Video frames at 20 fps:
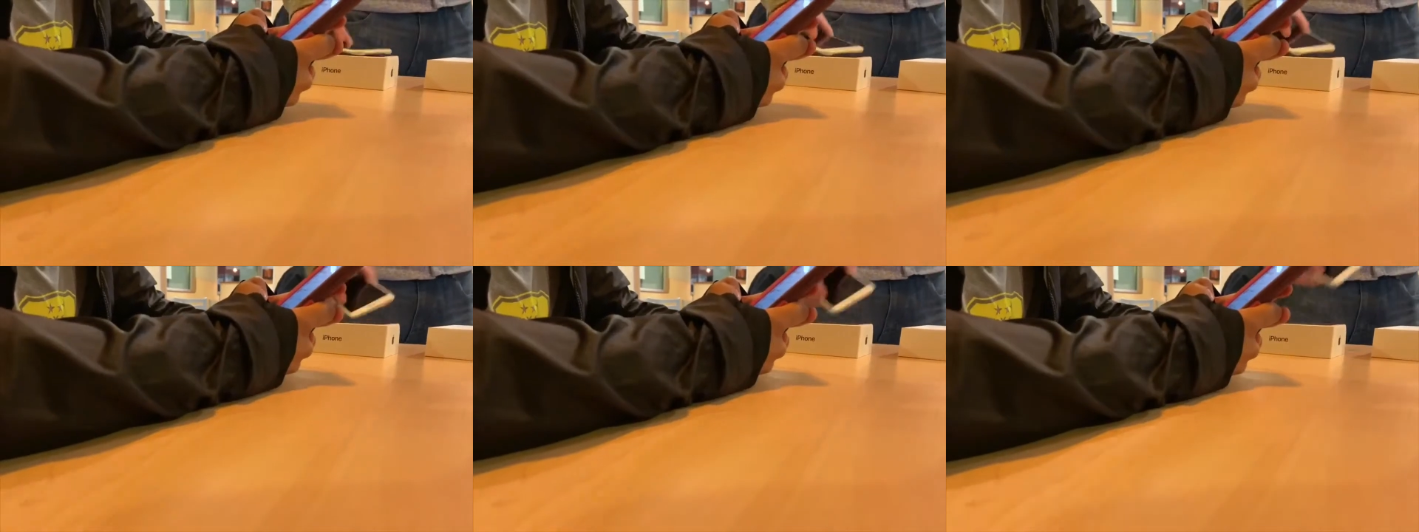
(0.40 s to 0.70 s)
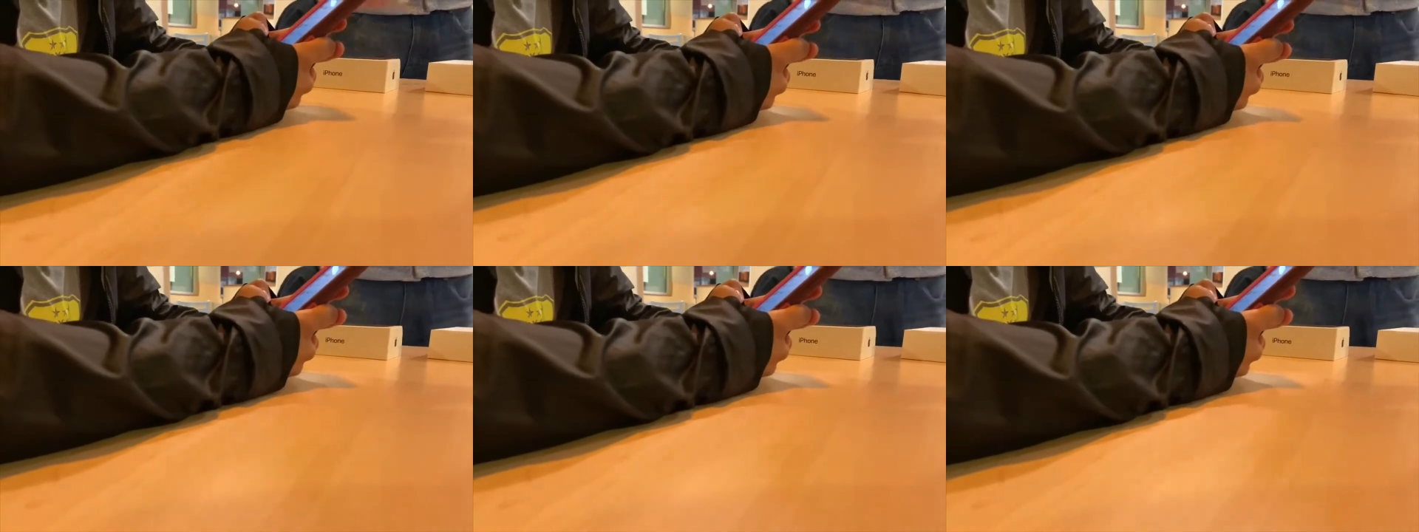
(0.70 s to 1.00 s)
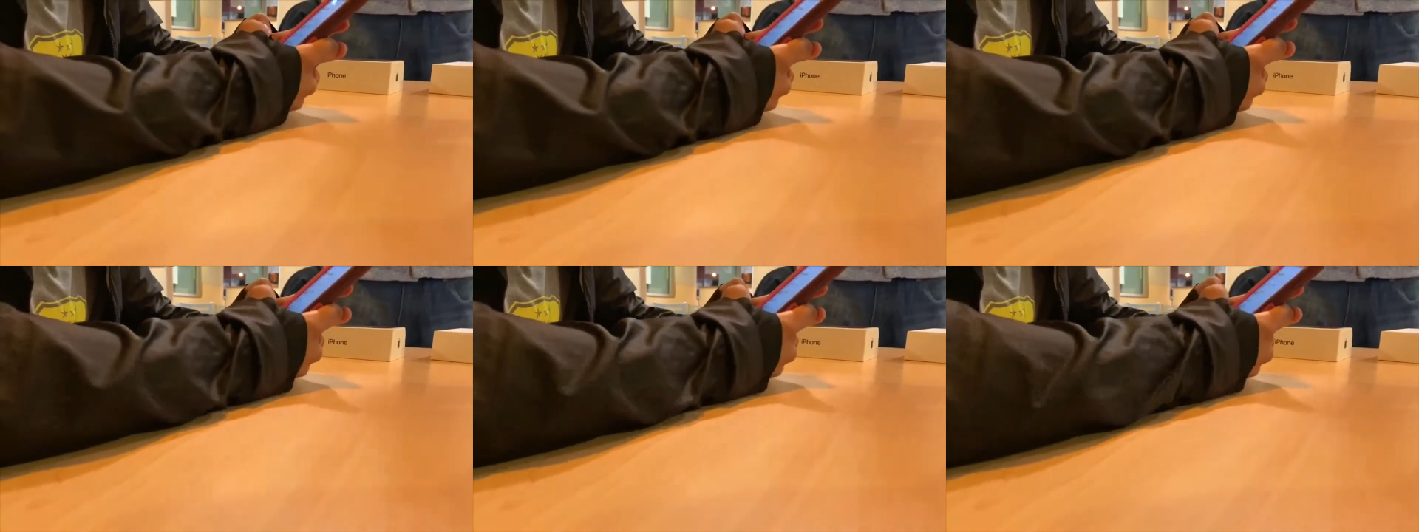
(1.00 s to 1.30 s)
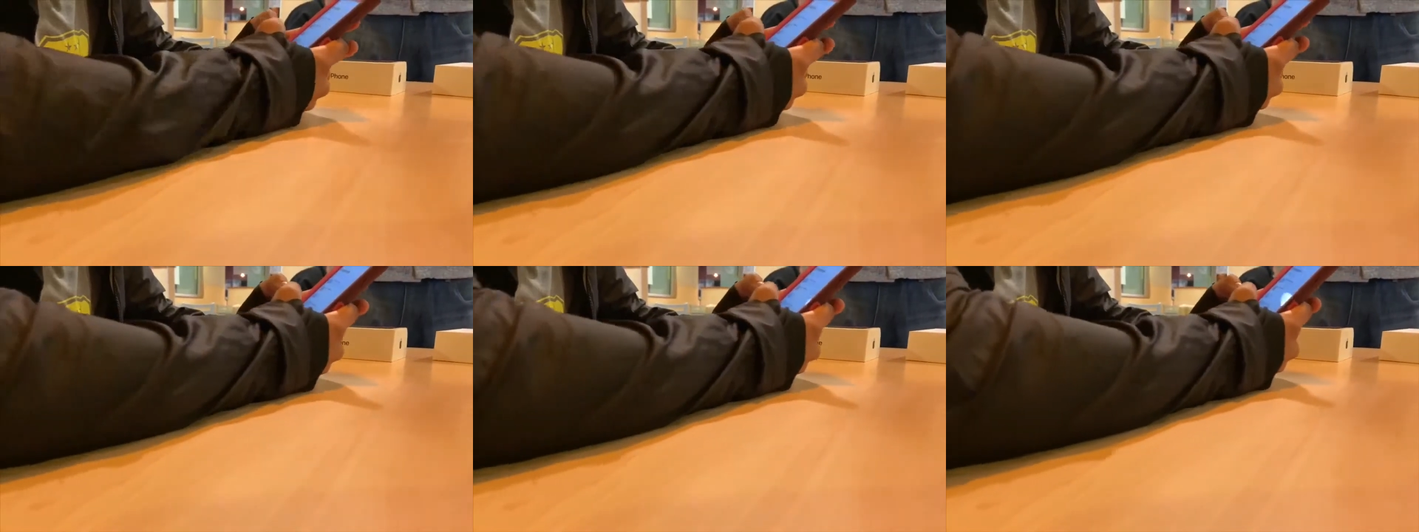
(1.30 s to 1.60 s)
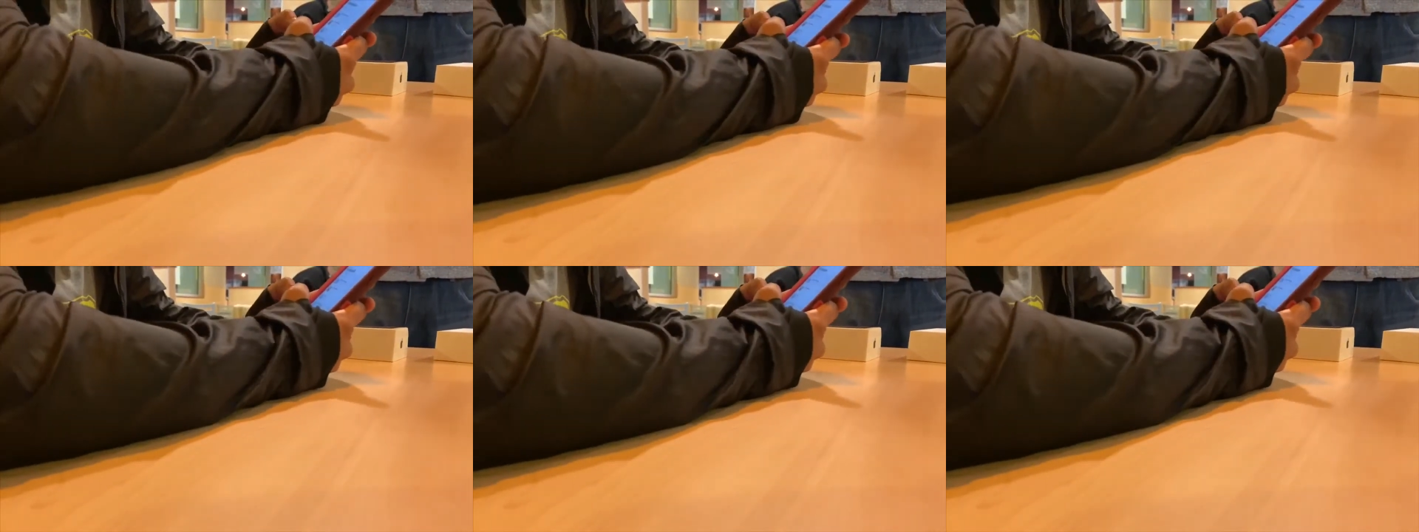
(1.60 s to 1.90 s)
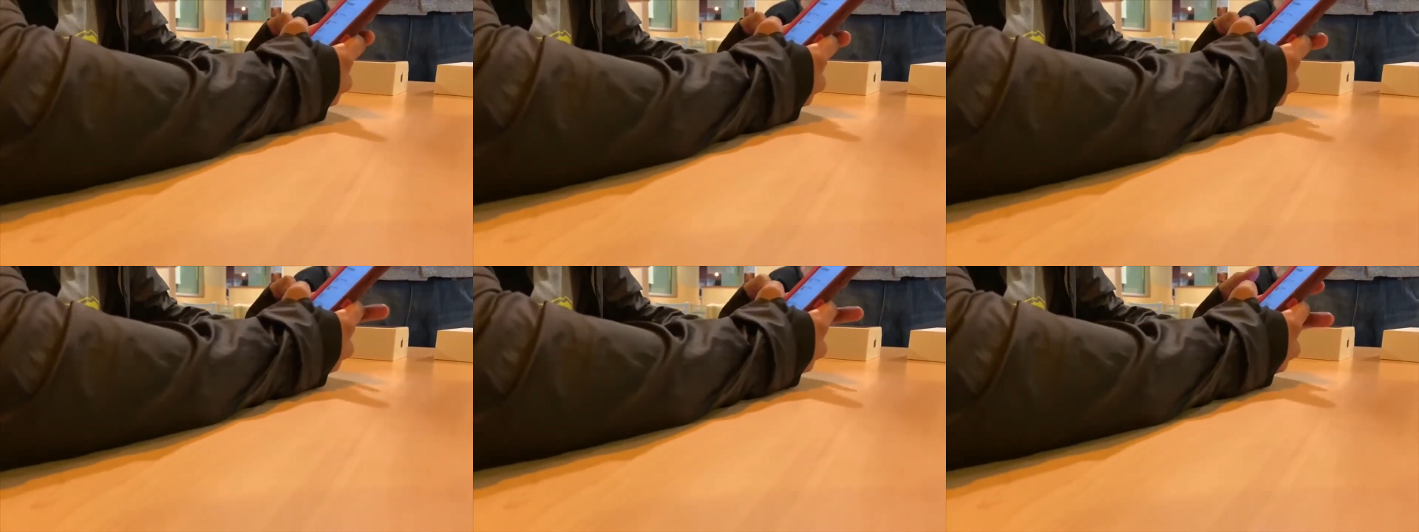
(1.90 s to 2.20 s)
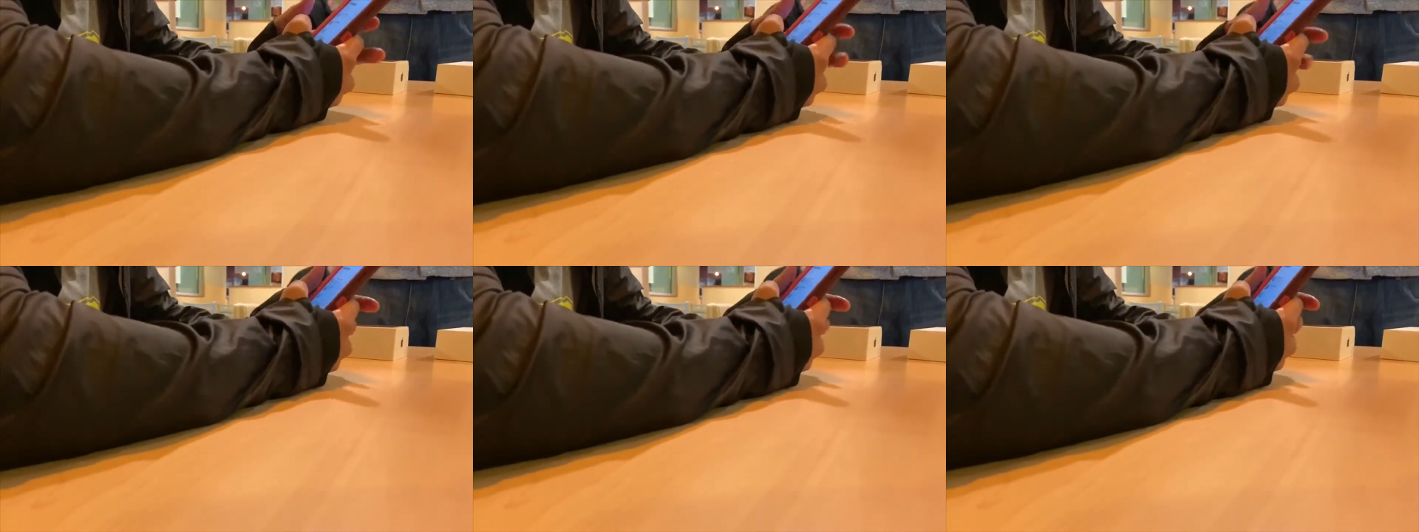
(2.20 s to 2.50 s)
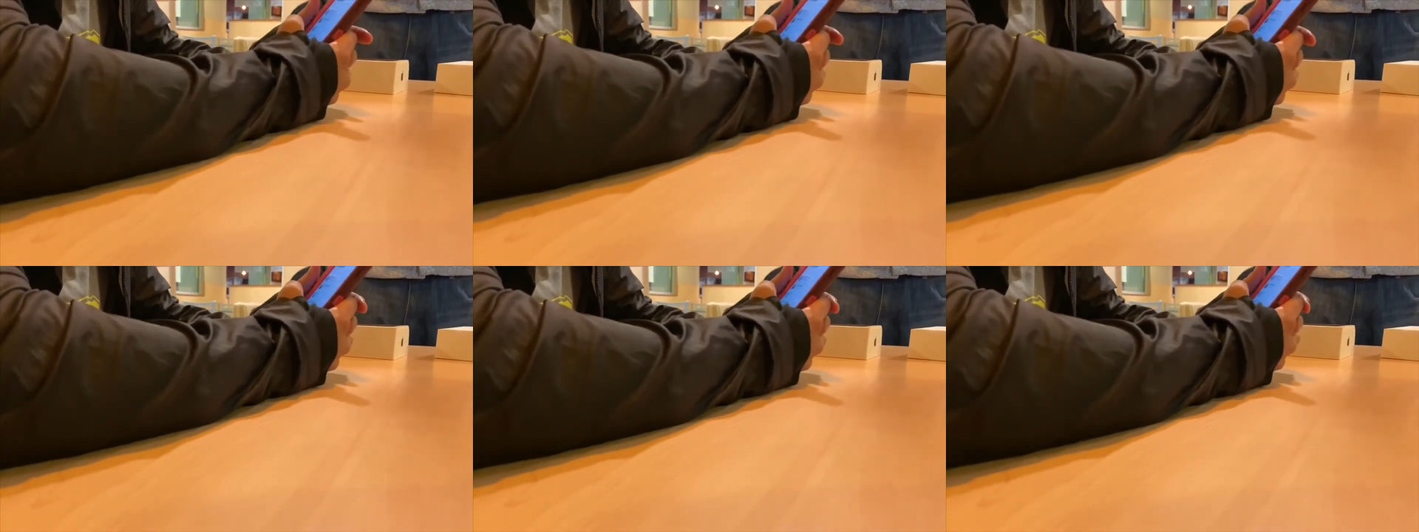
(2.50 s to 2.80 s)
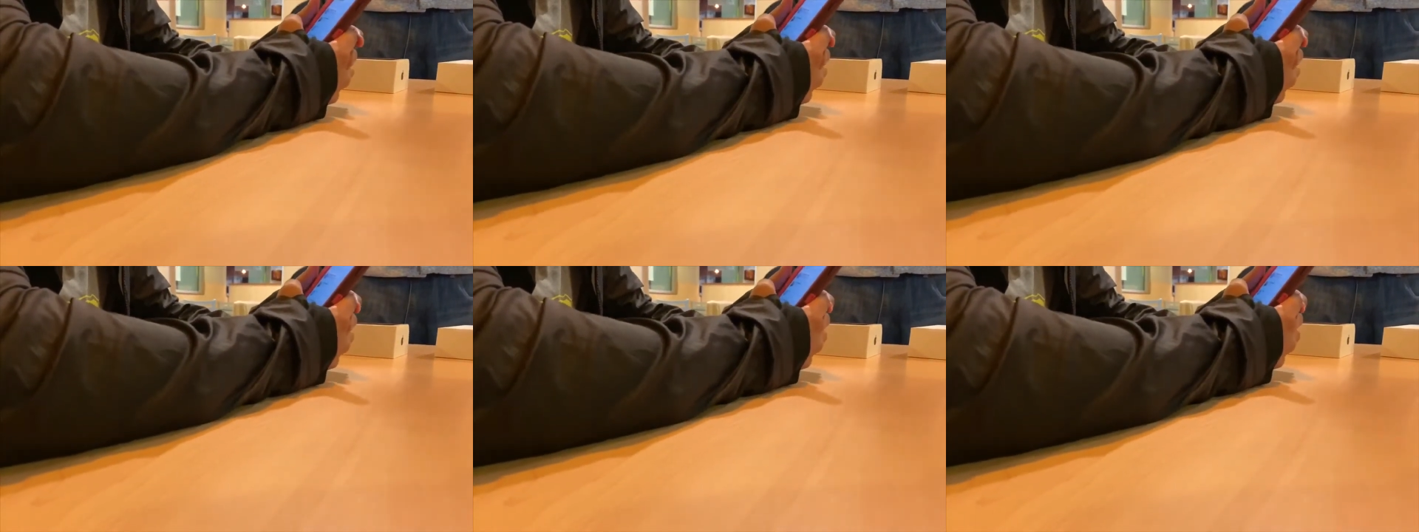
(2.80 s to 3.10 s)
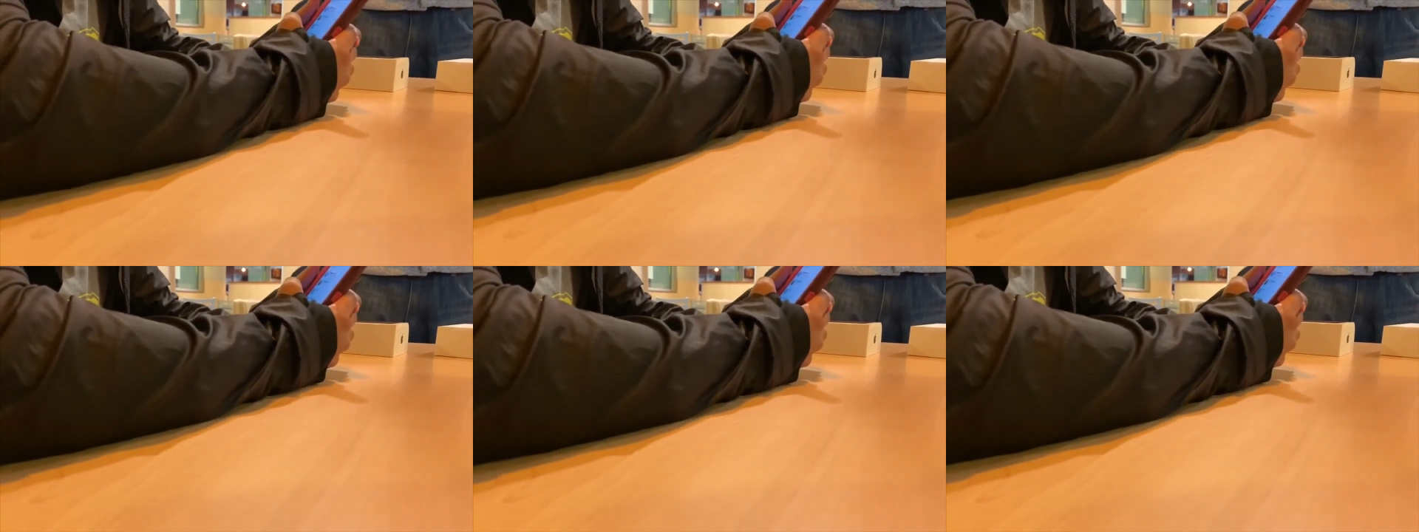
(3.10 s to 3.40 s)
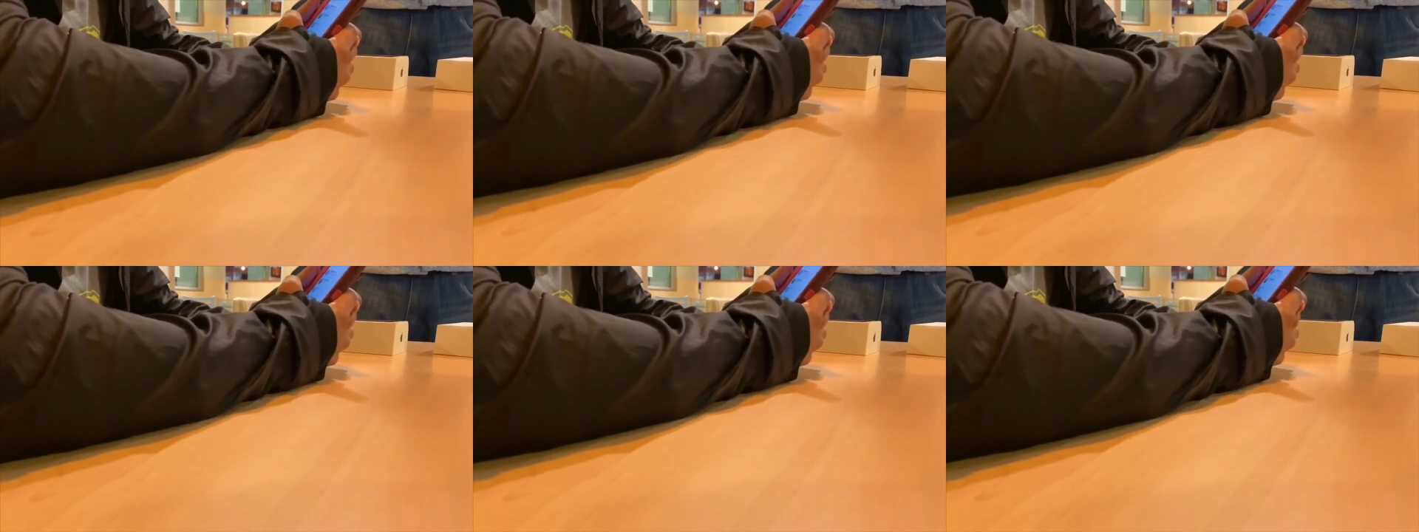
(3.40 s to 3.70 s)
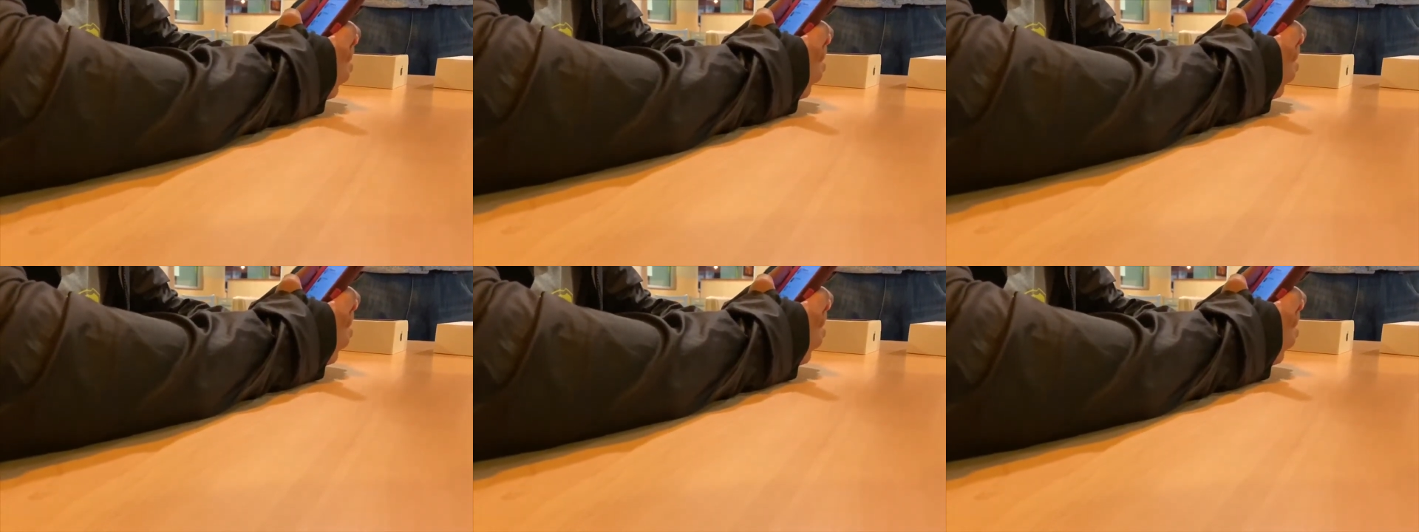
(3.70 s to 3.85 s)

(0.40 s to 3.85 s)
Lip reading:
No face is visible, so there are no lips to read.